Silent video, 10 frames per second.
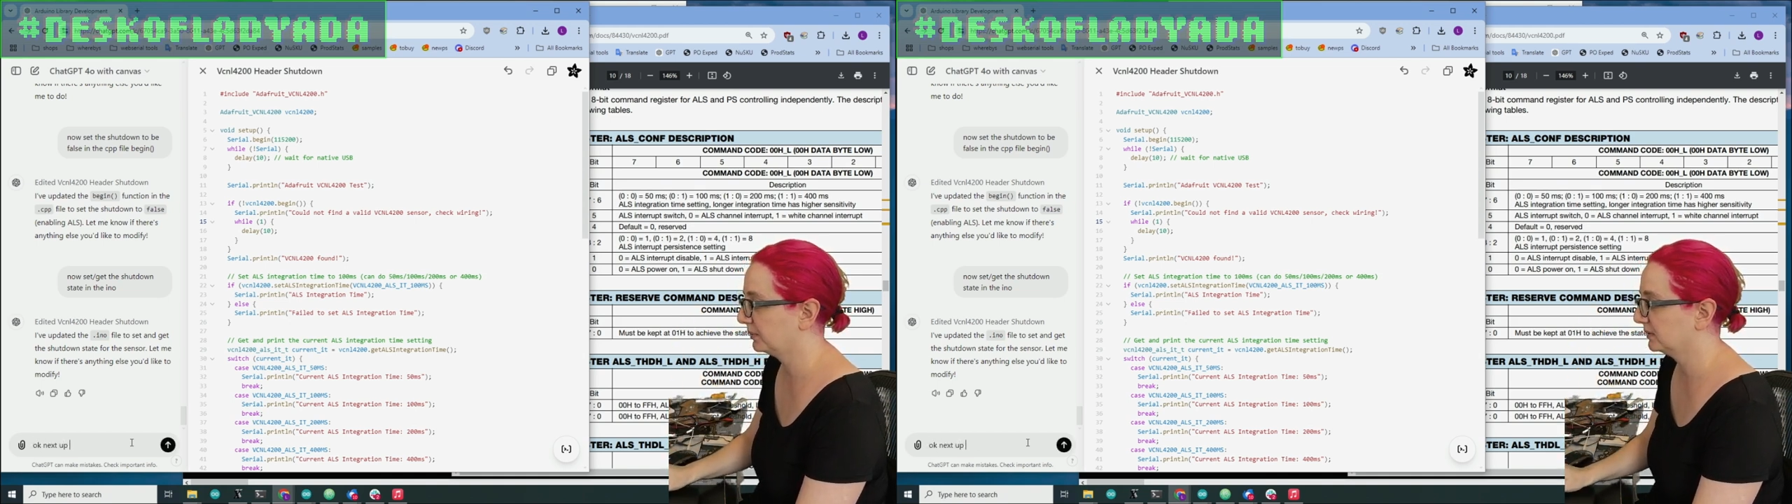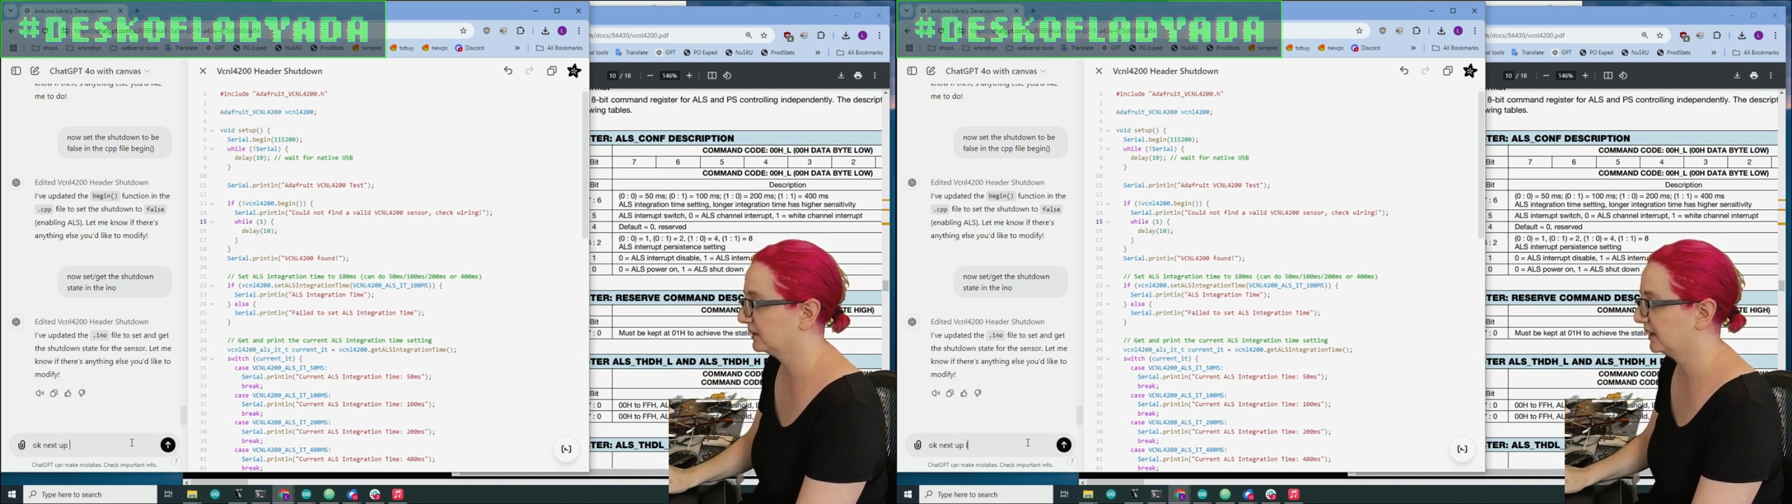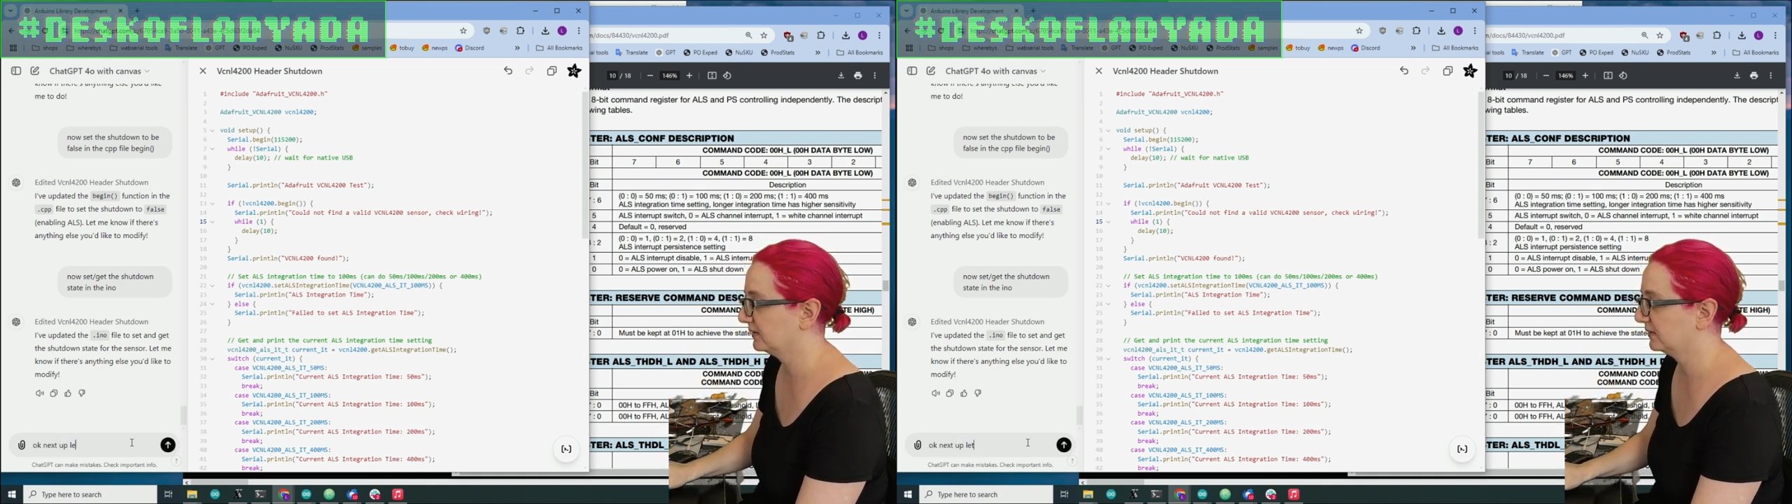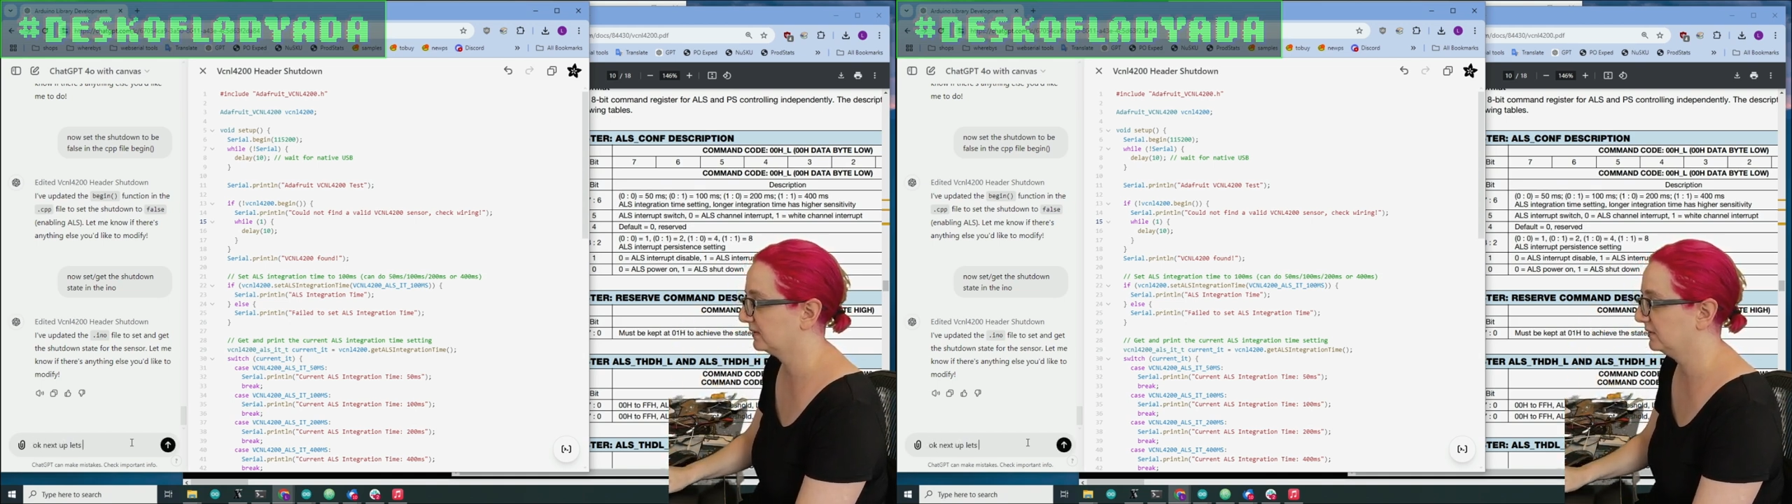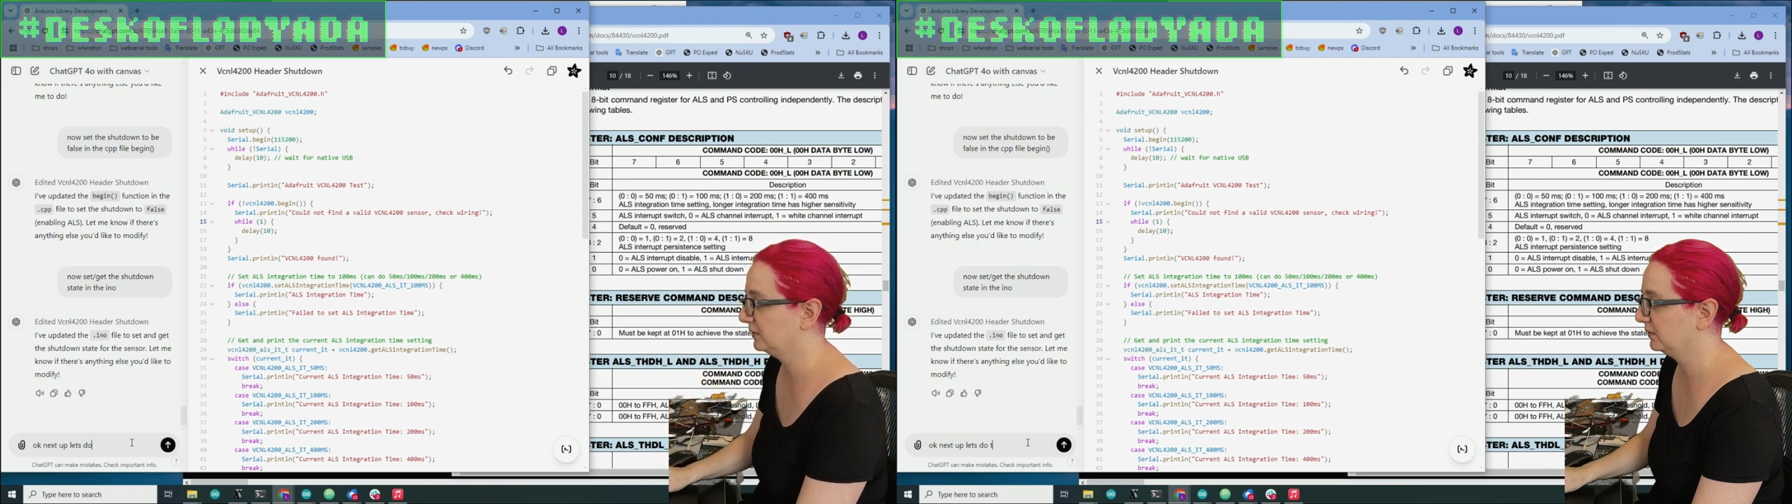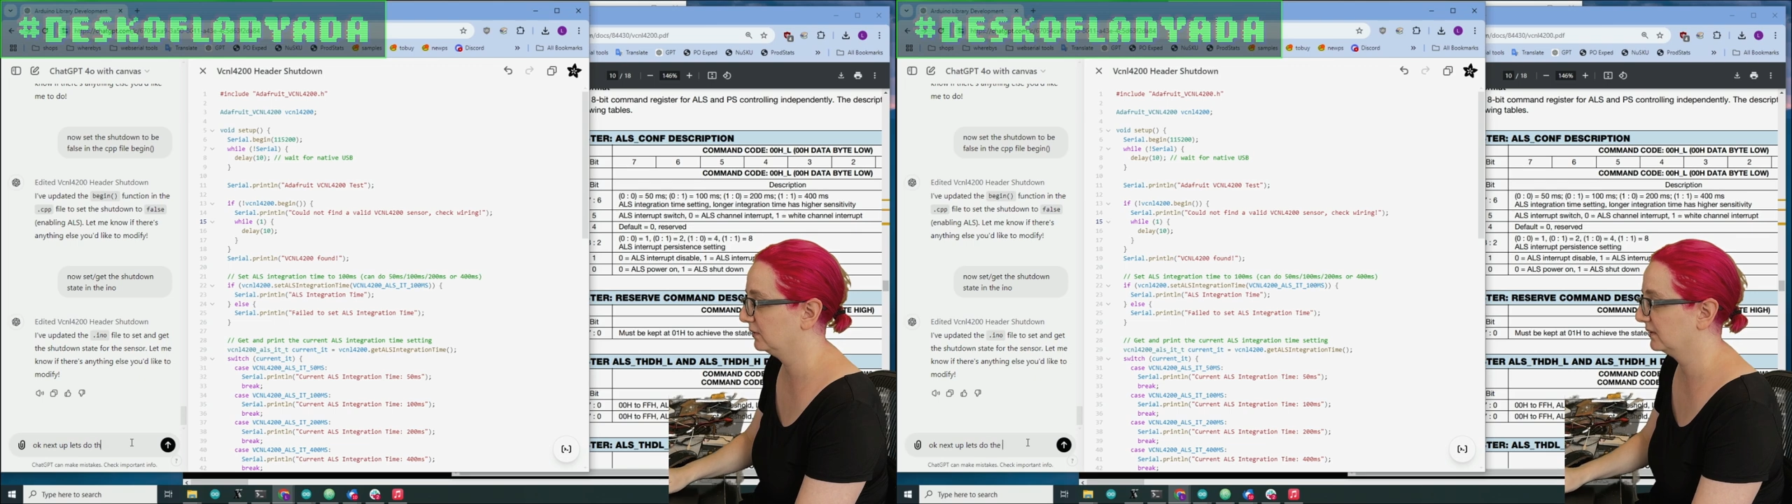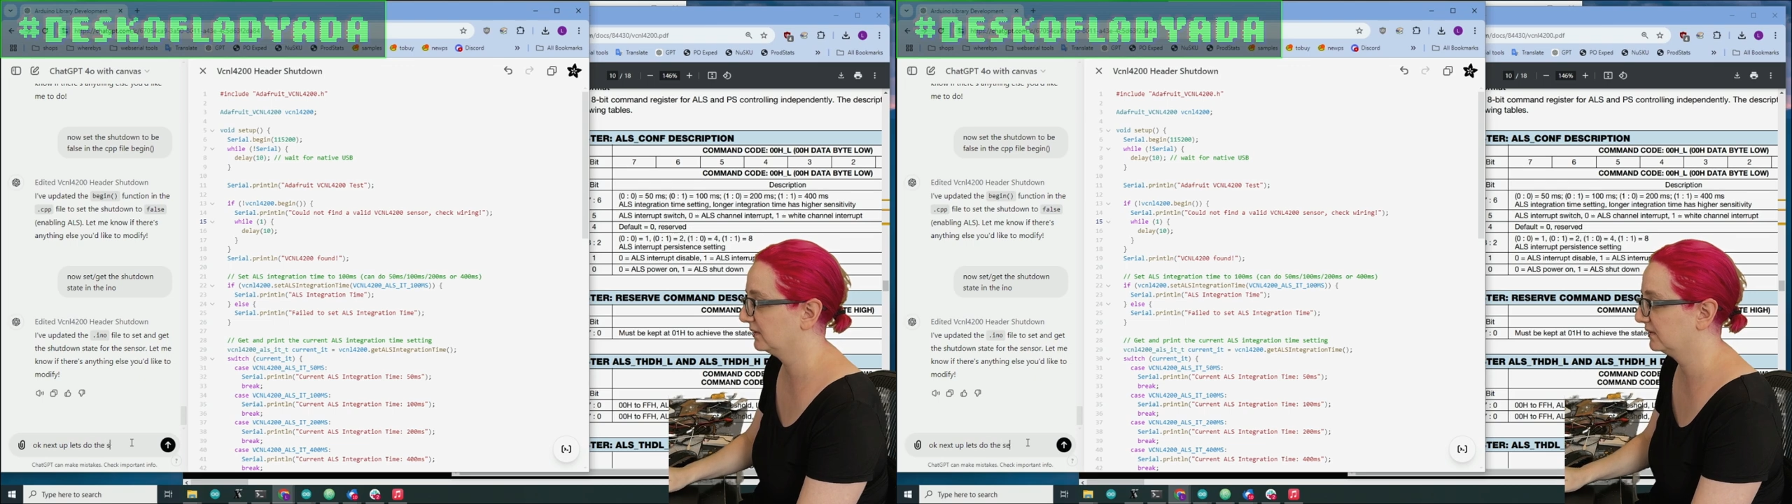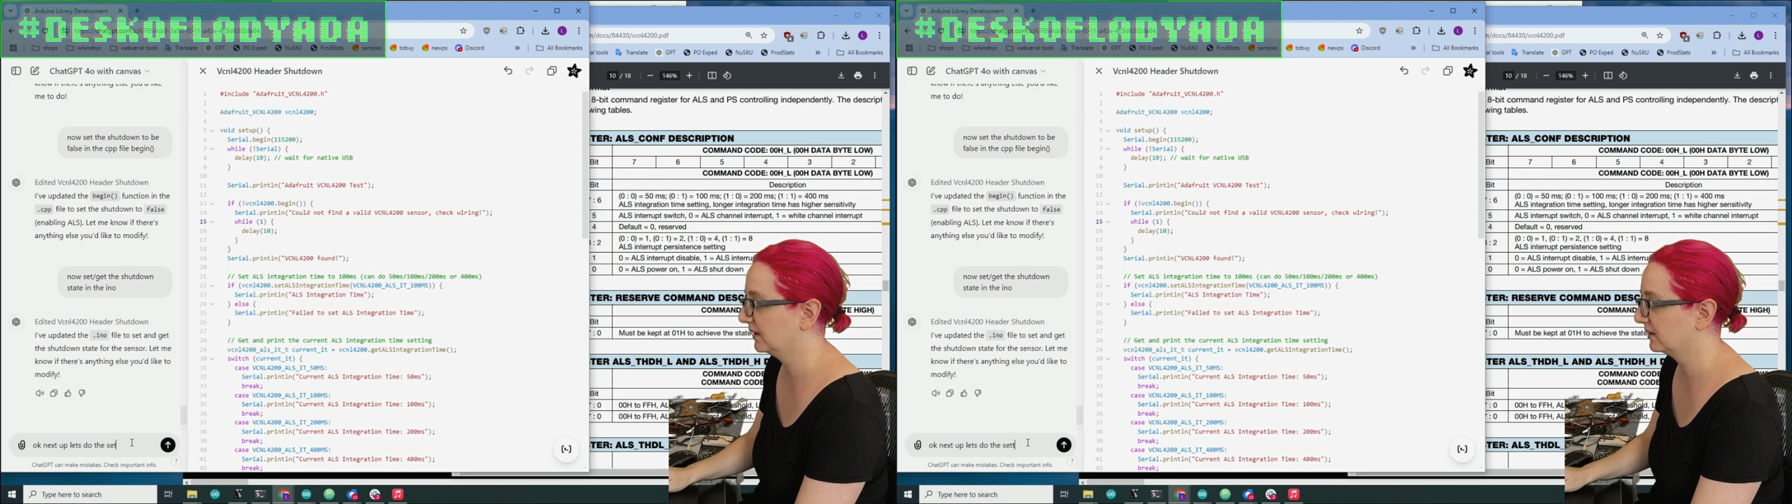let's do the
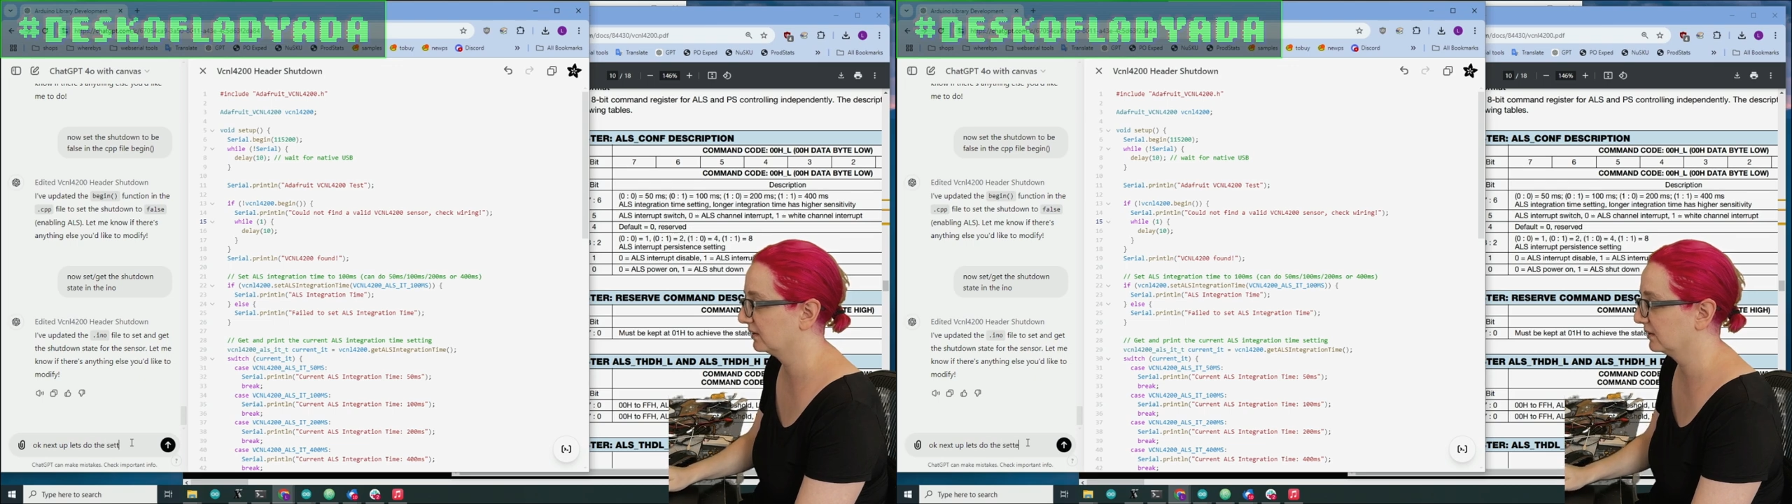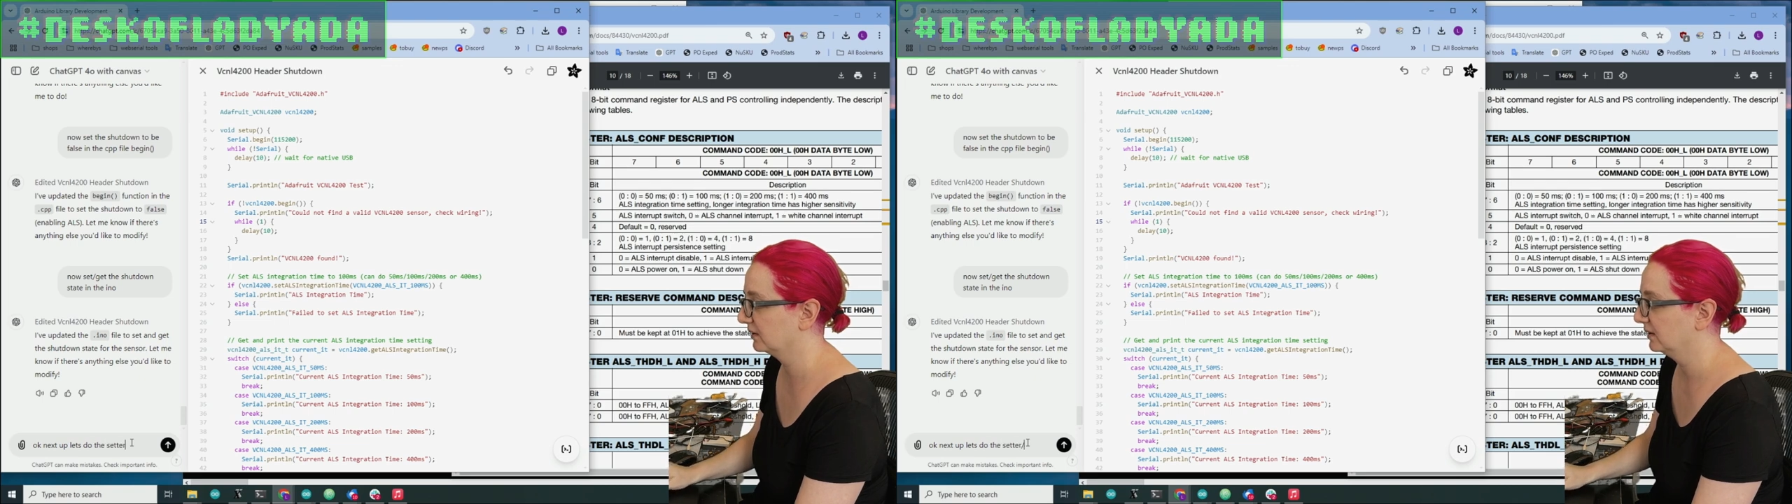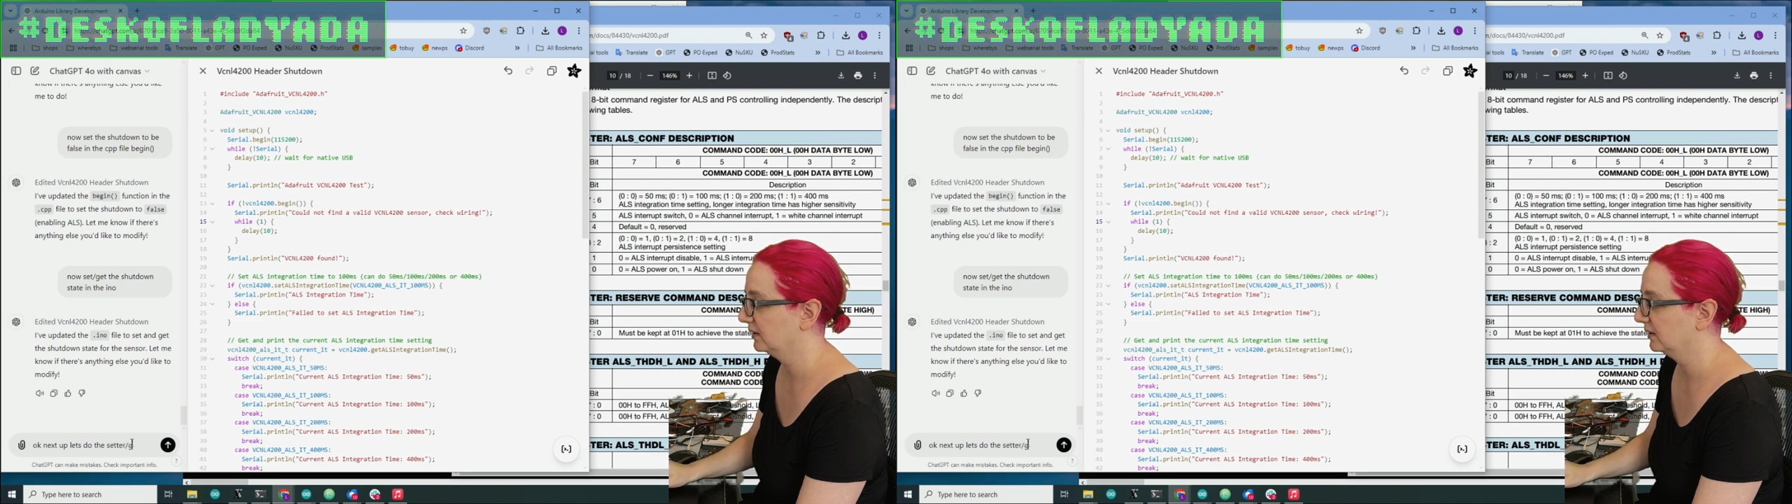setter